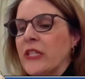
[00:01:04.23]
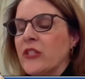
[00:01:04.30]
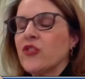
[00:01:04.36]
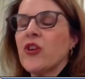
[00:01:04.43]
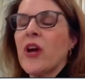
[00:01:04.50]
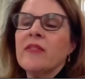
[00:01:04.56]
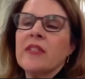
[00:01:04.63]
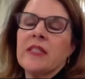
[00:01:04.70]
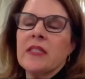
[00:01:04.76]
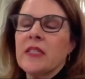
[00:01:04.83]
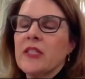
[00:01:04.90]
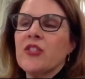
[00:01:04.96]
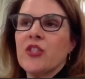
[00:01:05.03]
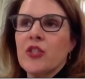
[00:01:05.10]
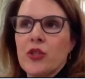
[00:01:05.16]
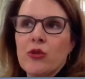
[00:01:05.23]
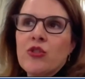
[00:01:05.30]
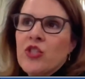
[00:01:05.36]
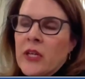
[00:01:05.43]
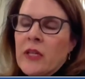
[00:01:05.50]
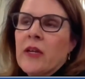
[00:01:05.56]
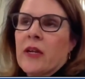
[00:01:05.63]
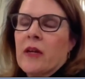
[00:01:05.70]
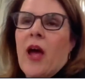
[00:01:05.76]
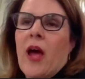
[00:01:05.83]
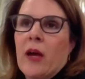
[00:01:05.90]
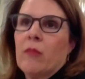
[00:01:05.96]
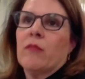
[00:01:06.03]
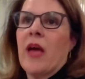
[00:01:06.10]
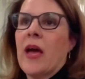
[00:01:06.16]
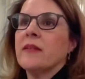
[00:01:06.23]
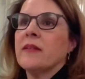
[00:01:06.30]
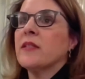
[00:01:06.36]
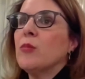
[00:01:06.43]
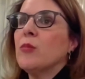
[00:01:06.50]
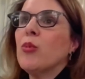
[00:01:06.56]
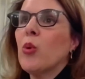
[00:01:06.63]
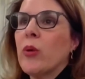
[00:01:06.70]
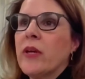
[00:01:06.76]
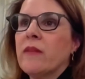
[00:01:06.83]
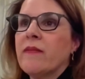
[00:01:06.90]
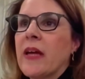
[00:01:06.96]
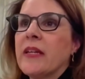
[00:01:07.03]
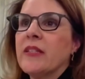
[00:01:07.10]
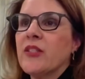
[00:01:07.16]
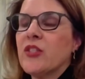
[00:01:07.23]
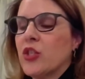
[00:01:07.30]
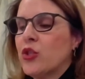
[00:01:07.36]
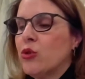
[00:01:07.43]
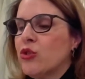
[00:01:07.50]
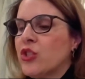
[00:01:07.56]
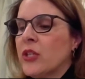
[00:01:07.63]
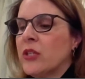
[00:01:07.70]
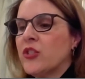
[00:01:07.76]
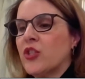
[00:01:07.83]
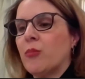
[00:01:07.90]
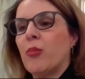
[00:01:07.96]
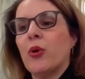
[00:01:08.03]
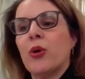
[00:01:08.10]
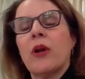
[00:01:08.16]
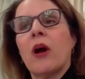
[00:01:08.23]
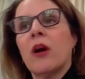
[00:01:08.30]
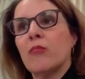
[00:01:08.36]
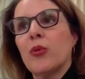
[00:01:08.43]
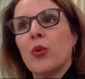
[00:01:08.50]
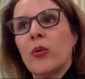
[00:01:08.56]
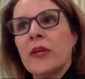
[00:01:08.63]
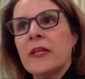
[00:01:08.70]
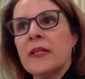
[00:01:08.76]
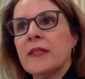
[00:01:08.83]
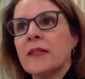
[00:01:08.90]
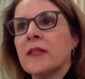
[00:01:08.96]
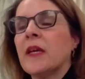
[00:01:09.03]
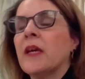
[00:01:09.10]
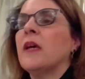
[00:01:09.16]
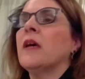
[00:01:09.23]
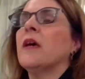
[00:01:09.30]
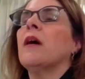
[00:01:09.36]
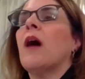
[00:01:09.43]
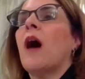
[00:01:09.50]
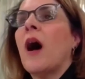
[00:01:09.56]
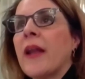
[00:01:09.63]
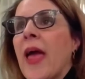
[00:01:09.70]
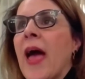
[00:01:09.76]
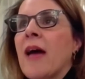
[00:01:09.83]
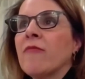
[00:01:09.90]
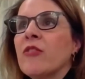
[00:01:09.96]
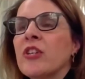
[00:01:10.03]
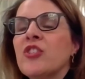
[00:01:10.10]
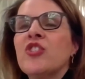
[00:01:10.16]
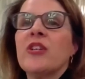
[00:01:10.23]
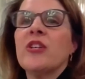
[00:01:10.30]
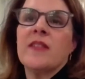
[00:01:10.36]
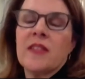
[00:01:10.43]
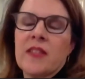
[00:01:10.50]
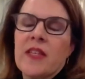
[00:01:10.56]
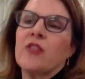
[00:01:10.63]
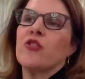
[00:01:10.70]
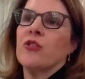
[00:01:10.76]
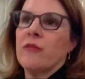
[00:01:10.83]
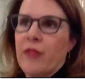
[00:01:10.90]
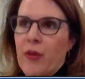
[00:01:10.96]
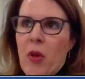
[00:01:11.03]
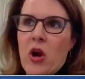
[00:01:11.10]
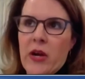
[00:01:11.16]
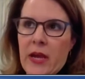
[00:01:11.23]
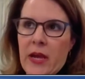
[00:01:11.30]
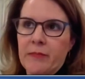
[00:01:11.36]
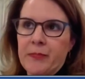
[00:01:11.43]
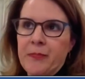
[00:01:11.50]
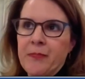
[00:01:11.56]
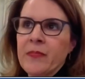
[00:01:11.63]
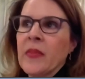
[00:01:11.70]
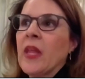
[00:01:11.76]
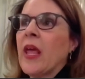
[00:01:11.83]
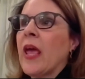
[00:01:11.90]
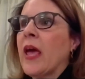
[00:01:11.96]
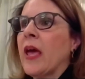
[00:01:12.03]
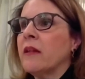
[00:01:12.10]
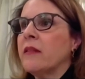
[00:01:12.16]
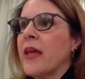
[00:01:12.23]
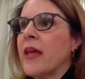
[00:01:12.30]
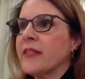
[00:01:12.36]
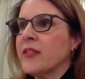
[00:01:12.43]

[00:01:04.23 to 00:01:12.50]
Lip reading: And so we strive as an institution, and I'm as an employee of that institution, to put our employees on average in the center of the market.